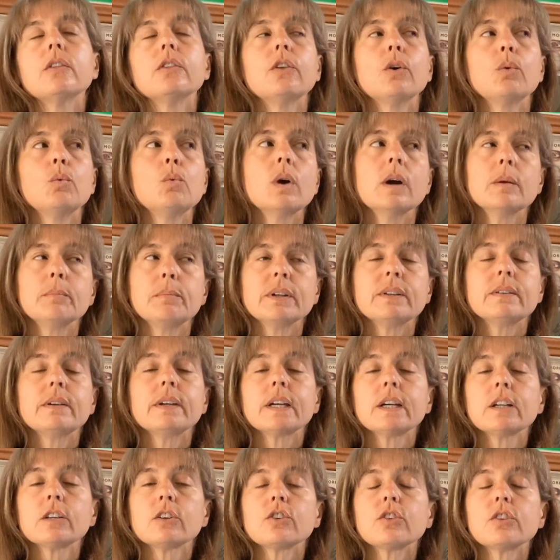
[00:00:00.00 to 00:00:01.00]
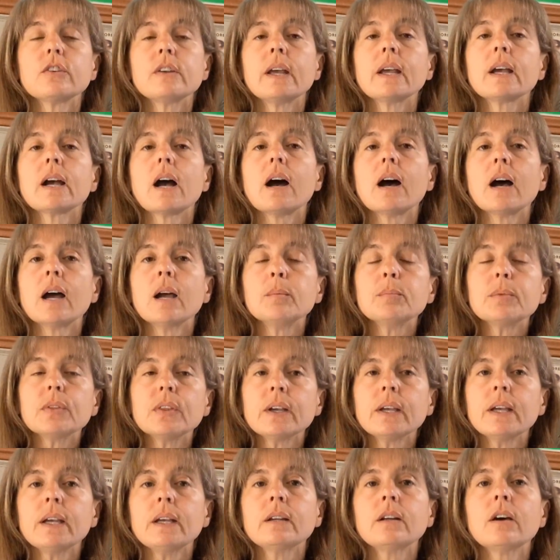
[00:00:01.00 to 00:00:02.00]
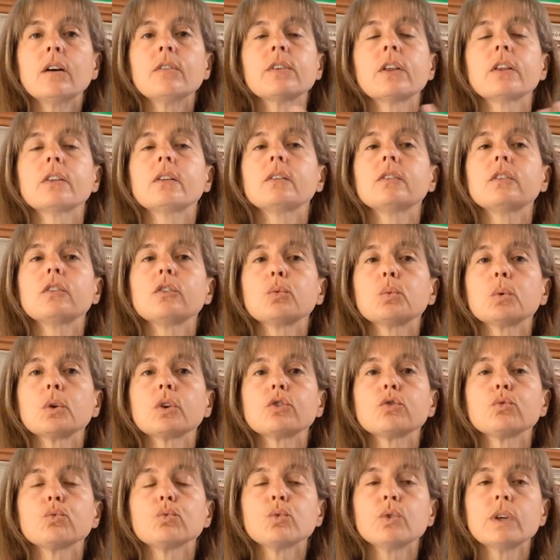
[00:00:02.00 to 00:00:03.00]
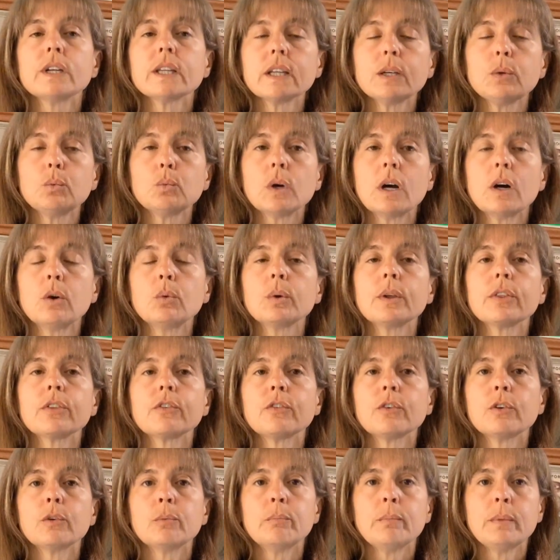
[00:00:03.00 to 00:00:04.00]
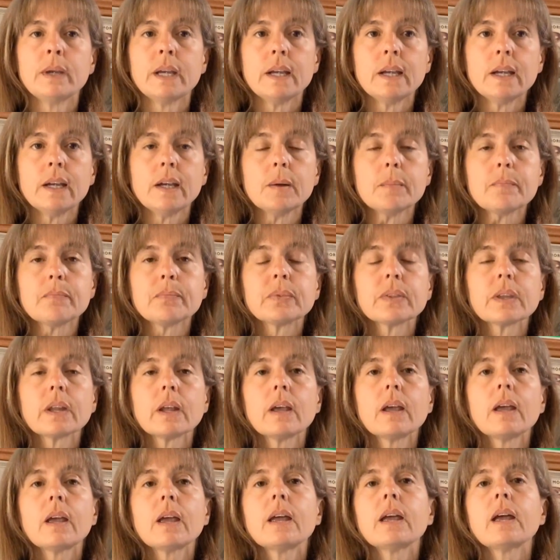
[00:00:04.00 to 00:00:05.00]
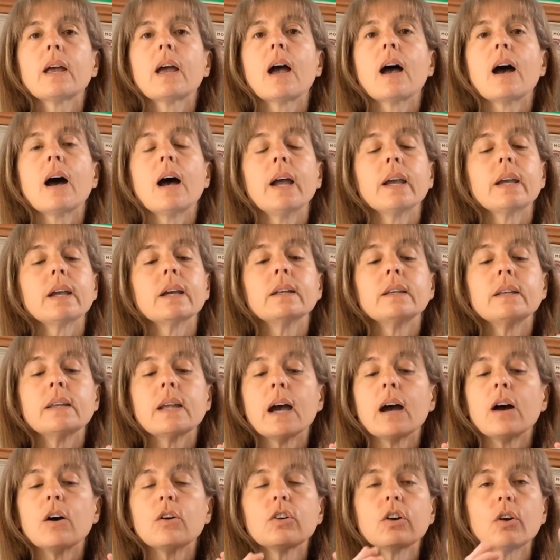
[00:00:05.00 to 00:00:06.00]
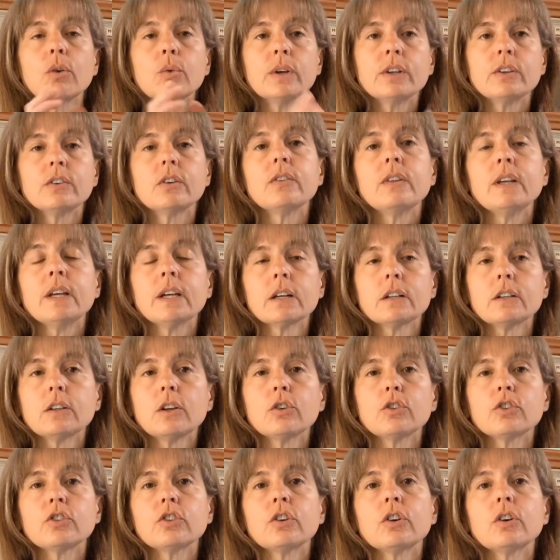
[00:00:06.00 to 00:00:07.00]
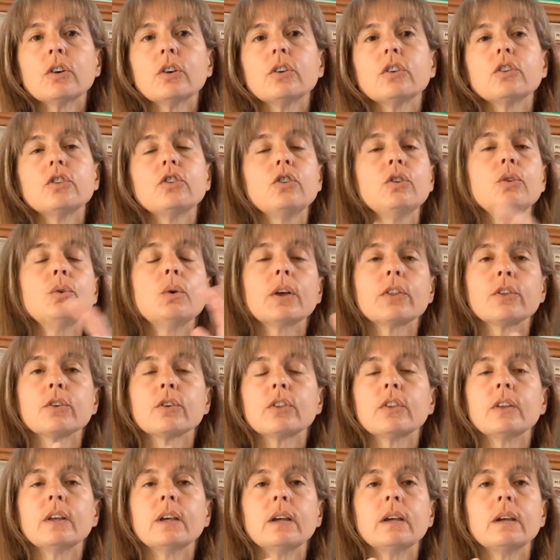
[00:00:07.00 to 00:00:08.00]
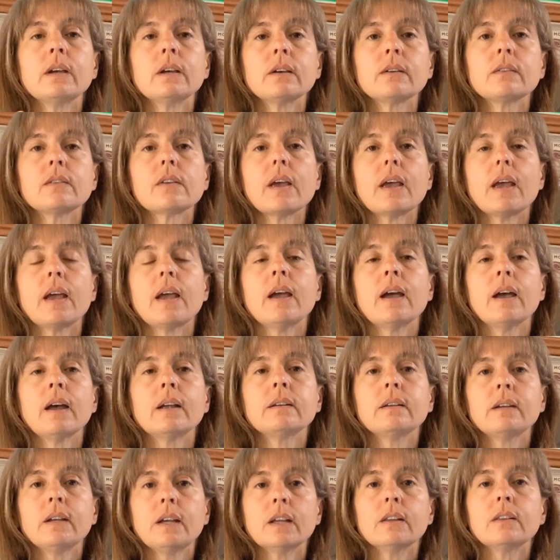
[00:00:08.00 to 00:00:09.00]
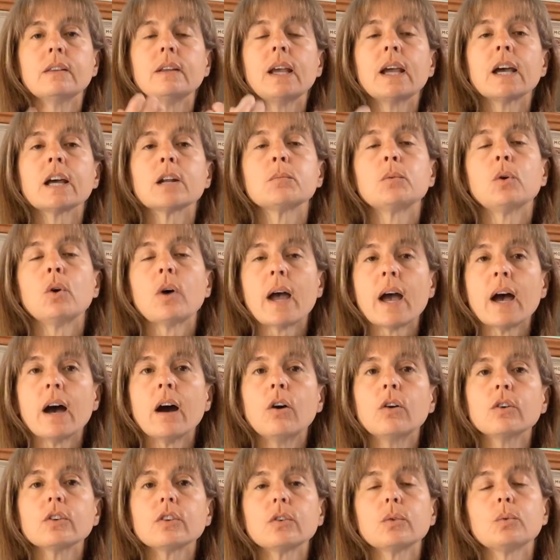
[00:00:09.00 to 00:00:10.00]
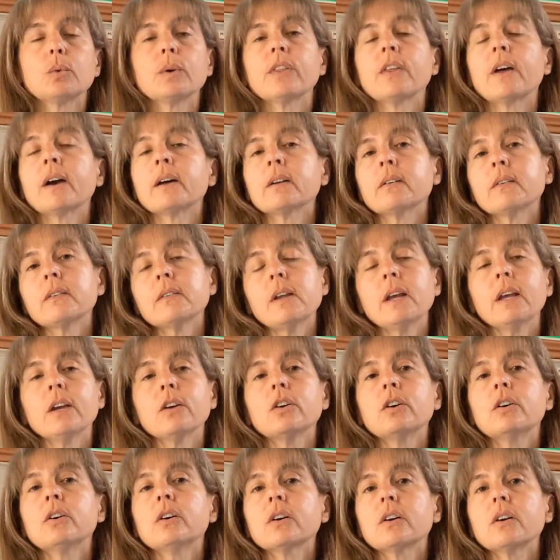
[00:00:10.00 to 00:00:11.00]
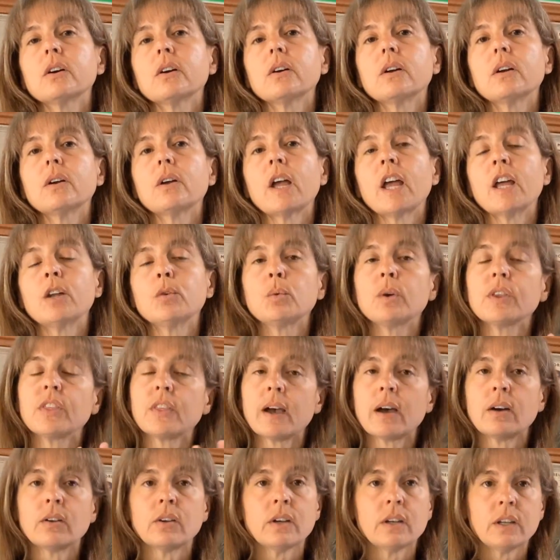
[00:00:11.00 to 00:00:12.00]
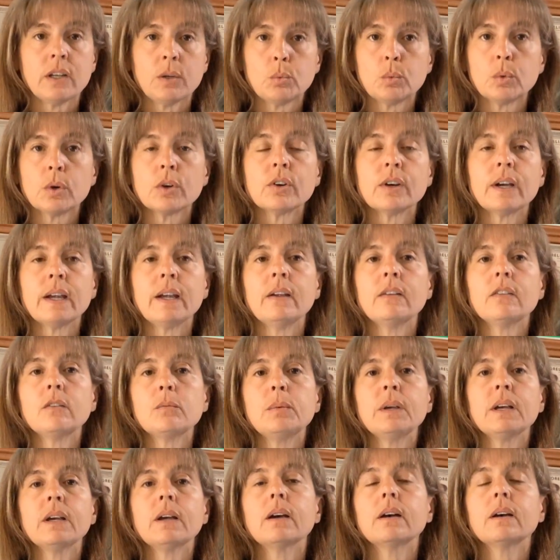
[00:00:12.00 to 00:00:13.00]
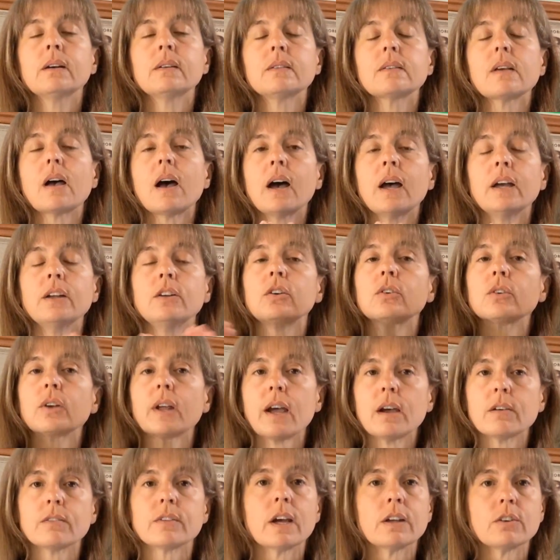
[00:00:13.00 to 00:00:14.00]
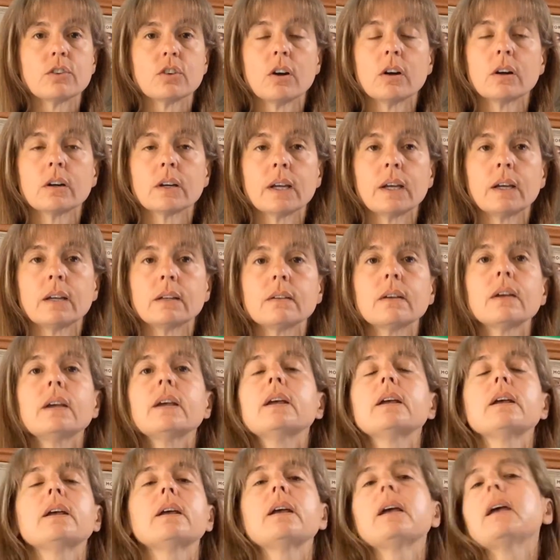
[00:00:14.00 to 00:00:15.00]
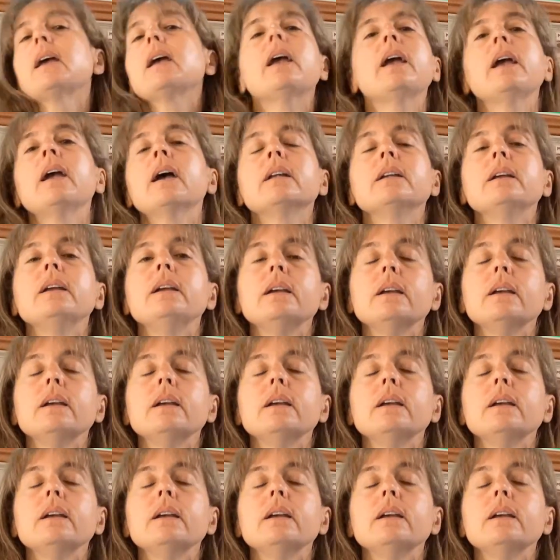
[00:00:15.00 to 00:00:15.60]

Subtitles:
The one particular snake I'm thinking of that this has worked really well with for me, I can now go into the enclosure, do other things, and get the animal out without a snake hook and without any worries because I don't have that target and